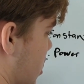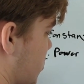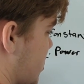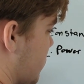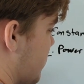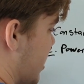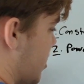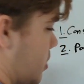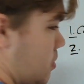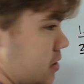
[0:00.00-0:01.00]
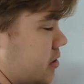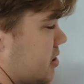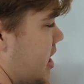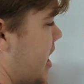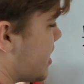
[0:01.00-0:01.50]
of some variable, we'll
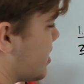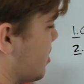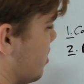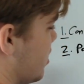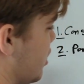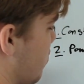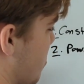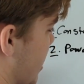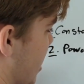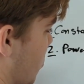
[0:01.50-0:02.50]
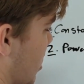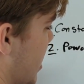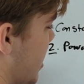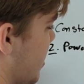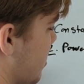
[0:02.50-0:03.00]
use x, to a power
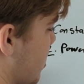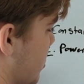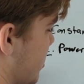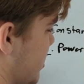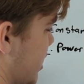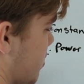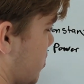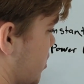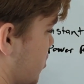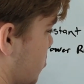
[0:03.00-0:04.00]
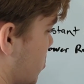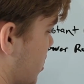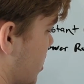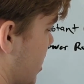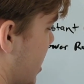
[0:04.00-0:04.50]
n is equal to
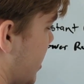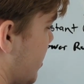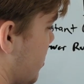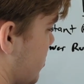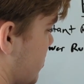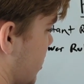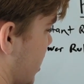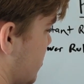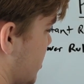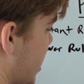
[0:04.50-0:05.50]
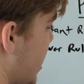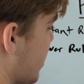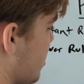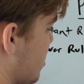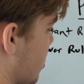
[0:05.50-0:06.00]
n times
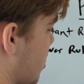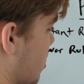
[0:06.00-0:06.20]
x